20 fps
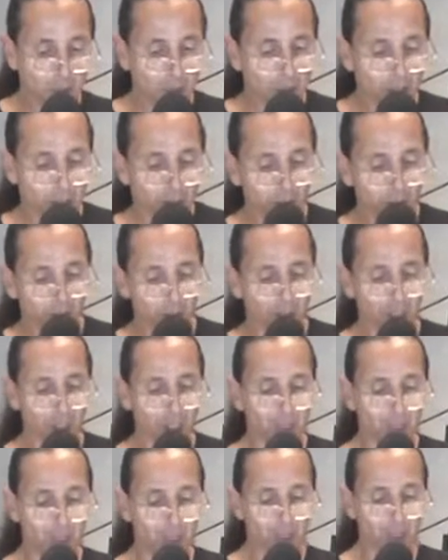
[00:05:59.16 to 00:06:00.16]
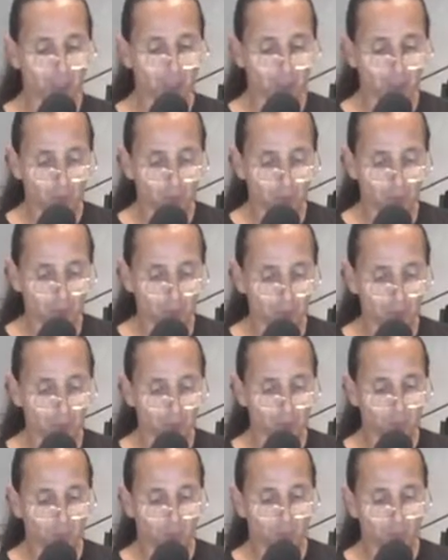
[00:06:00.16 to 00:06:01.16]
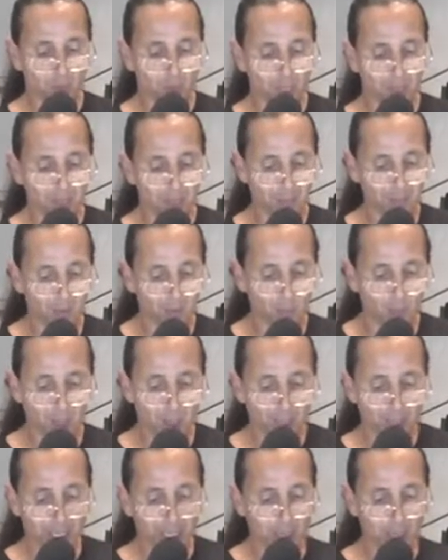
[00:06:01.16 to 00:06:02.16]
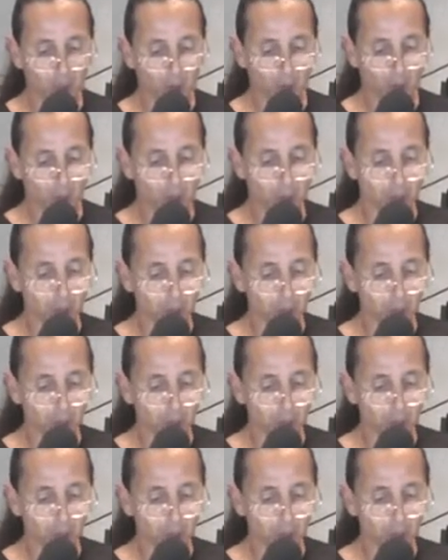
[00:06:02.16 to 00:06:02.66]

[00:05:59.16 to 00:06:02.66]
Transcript: You therefore, beloved, since you know this beforehand, beware lest you